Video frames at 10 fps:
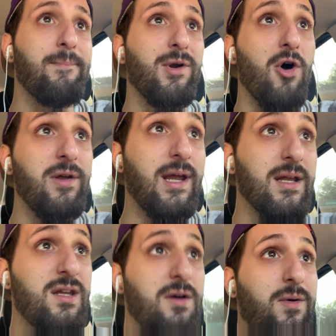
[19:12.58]
But all you
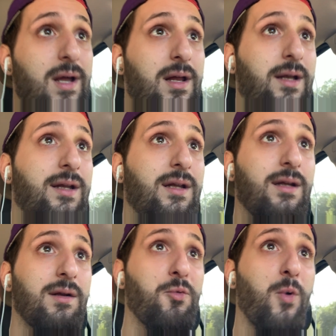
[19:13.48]
can do
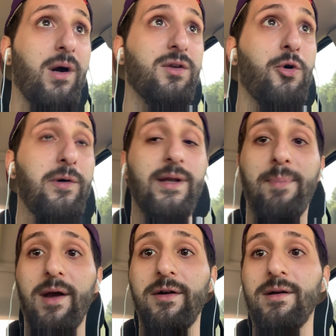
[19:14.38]
is work towards
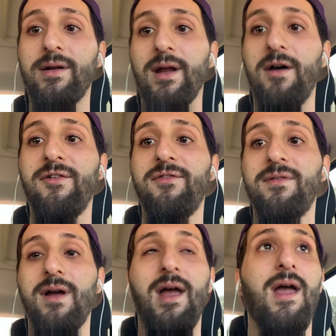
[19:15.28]
bettering yourself
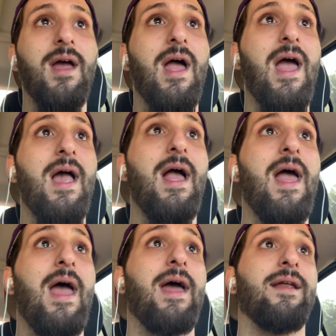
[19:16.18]

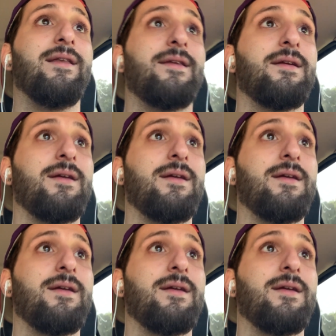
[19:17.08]
and